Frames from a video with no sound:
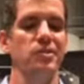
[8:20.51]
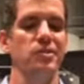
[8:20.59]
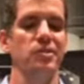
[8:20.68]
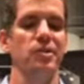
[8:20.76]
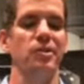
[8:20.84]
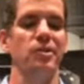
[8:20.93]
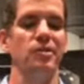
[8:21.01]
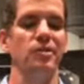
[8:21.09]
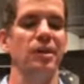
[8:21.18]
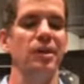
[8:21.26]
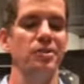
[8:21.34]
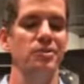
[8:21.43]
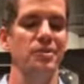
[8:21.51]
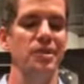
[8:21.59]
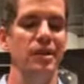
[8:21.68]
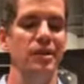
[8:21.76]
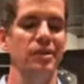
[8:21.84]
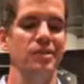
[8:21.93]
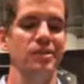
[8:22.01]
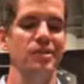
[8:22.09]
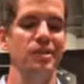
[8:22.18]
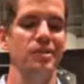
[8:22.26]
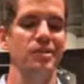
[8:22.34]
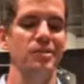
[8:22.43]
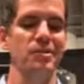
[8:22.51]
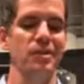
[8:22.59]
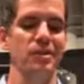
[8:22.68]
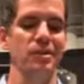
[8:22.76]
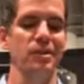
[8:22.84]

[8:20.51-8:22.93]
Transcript: and call understanding your nearest kin,